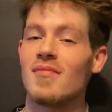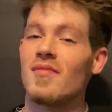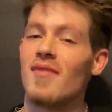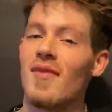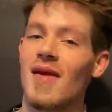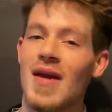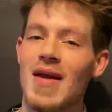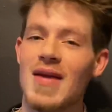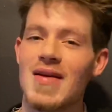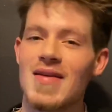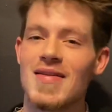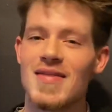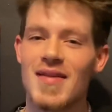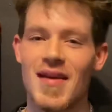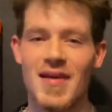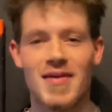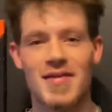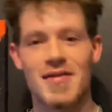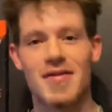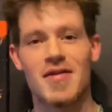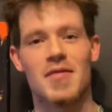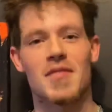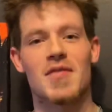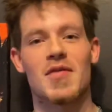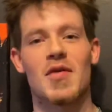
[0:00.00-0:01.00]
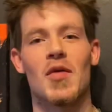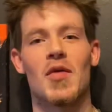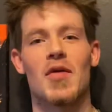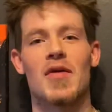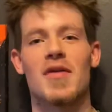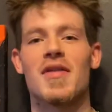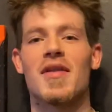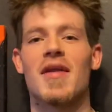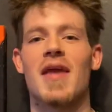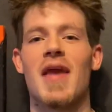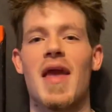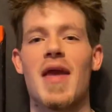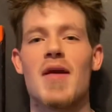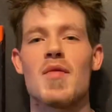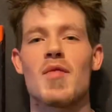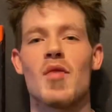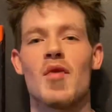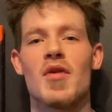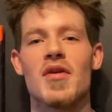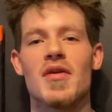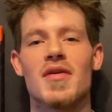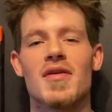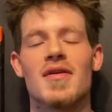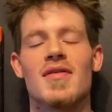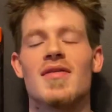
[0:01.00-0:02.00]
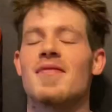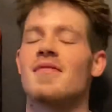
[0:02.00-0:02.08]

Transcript: Ings ended up scoring the game winner.